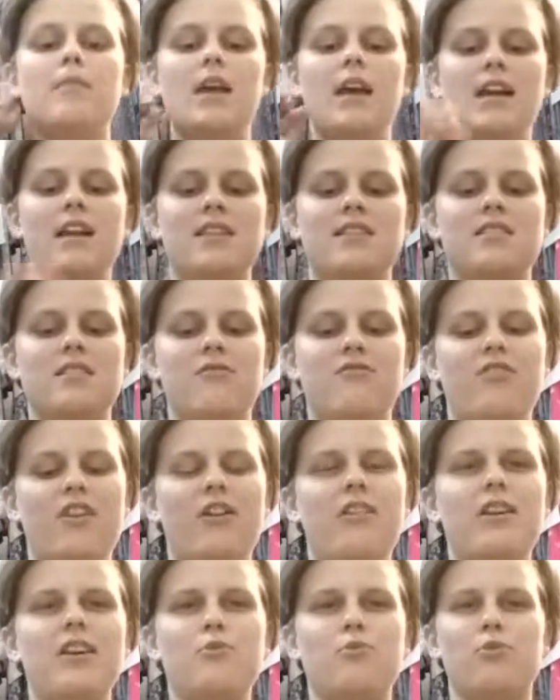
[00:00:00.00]
and it's a
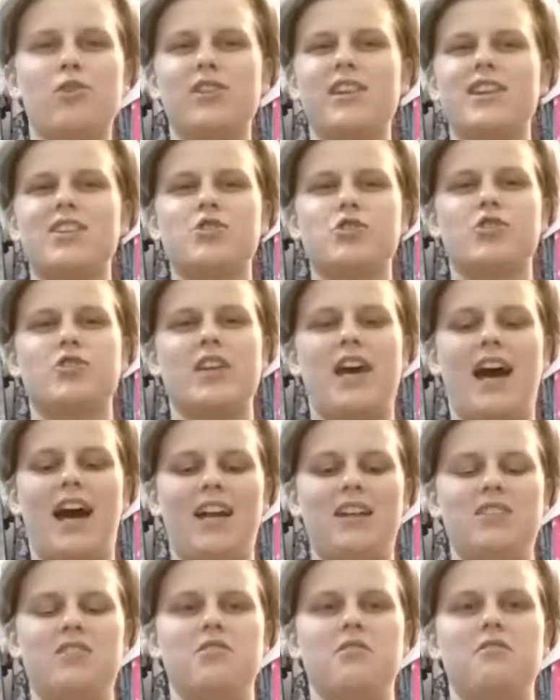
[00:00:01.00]
very religious
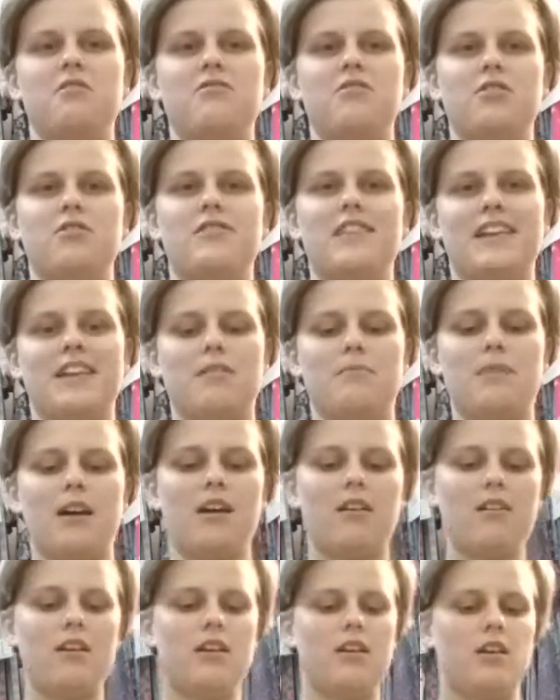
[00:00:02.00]
attitude if you think
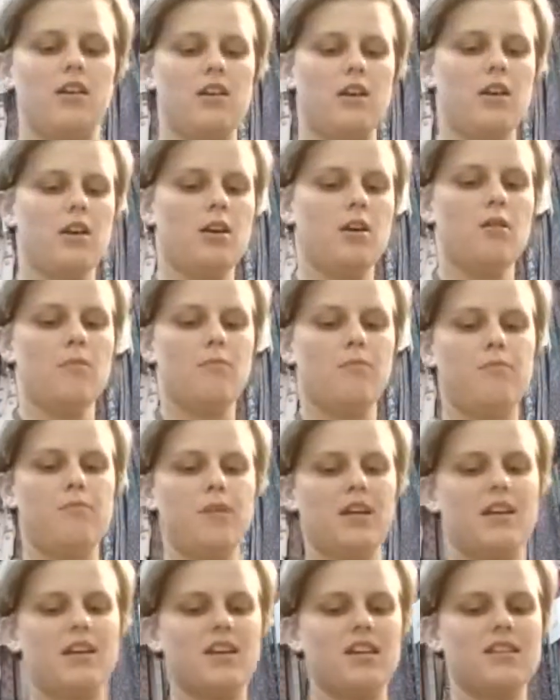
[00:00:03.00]
about it,
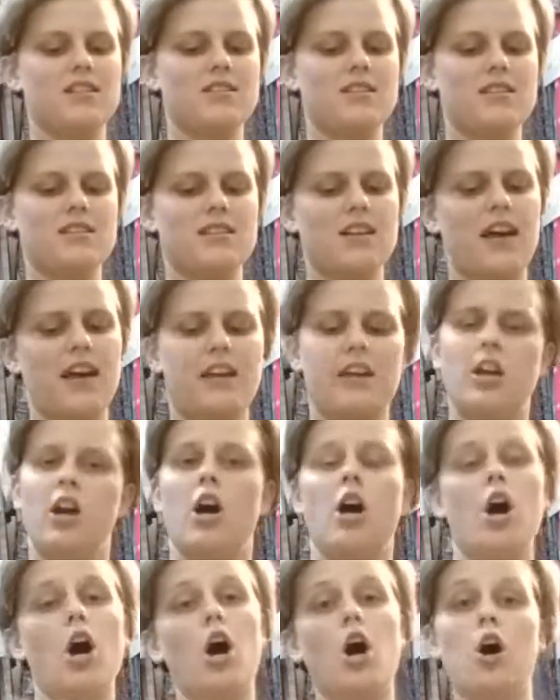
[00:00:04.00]
because it's like,
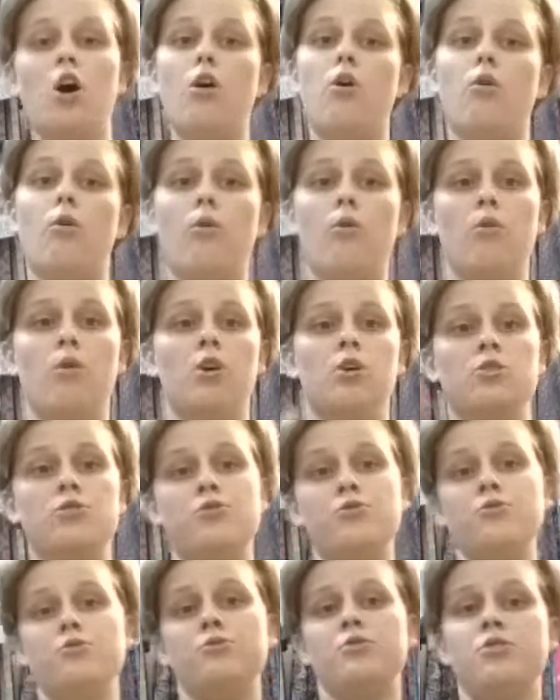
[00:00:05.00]
oh,
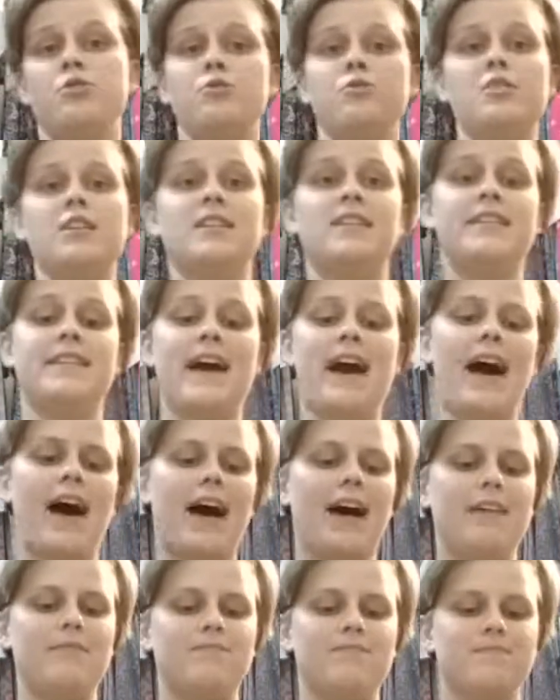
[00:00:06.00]
you did
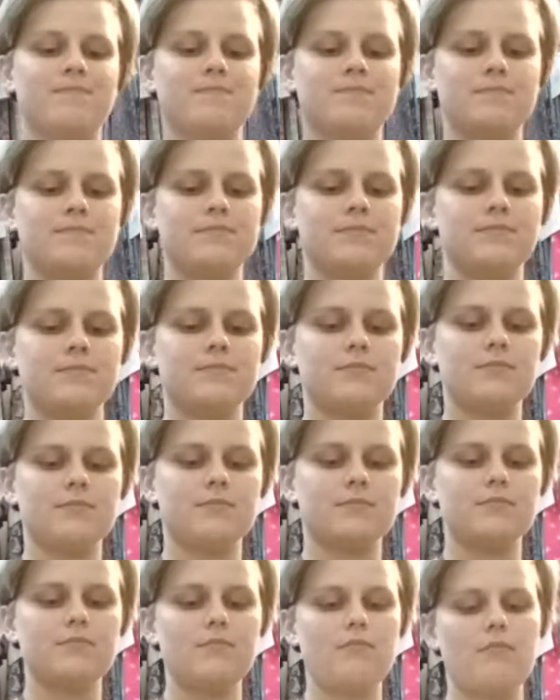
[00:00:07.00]
that,
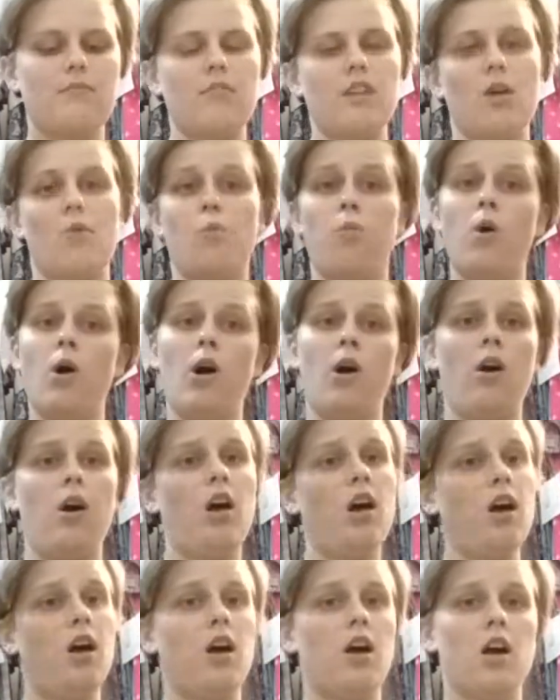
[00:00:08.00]
well,
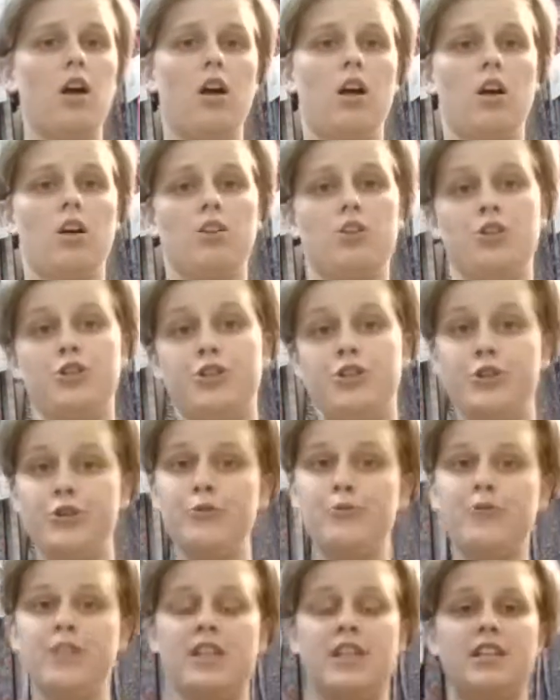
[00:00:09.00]

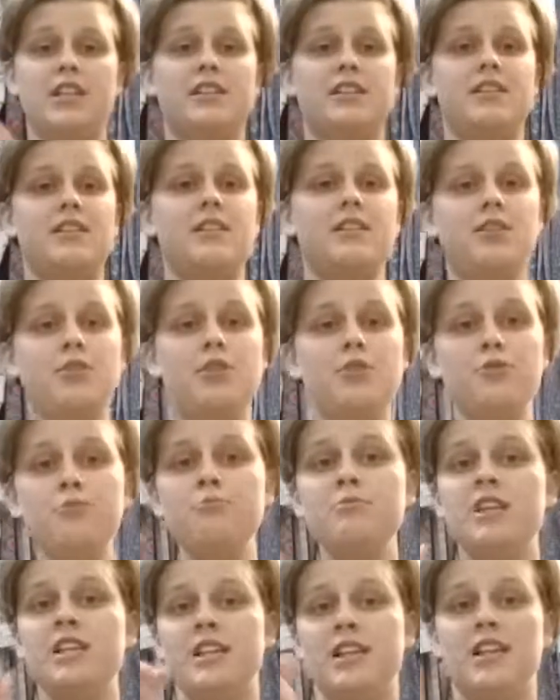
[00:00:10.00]
you need
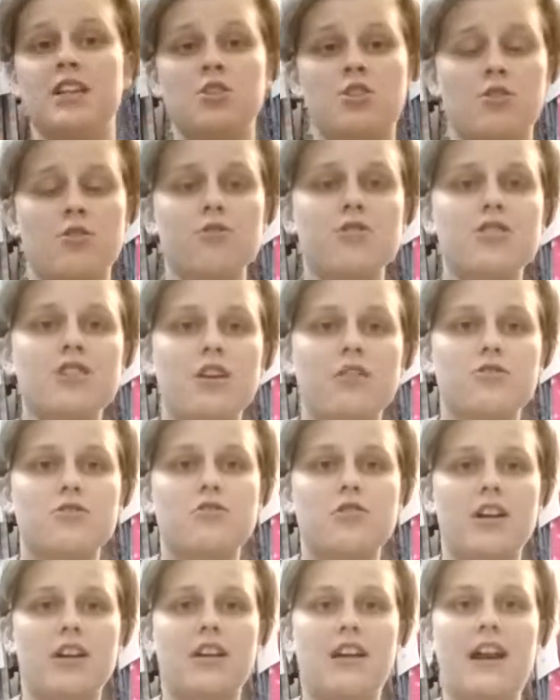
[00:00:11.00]
to get yourself
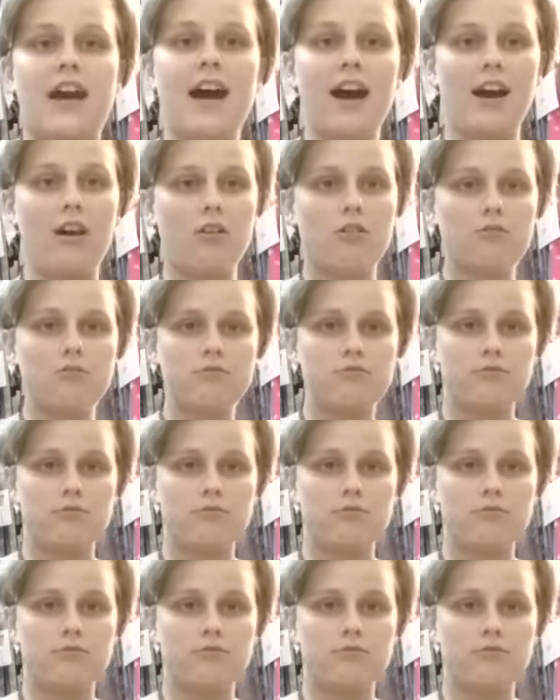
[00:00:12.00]
straightened out.